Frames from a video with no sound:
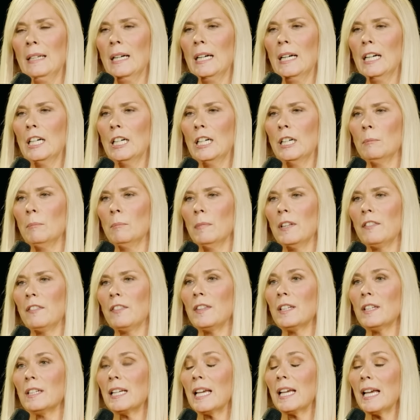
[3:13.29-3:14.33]
Um,
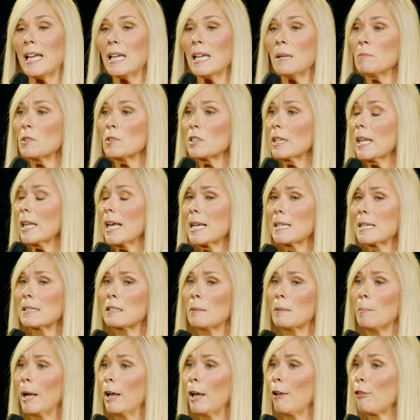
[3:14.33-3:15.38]
the games
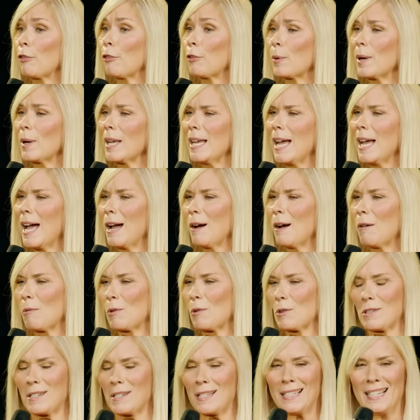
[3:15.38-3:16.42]
last about three
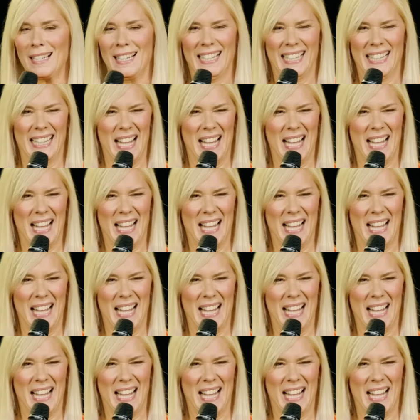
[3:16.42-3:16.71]
hours.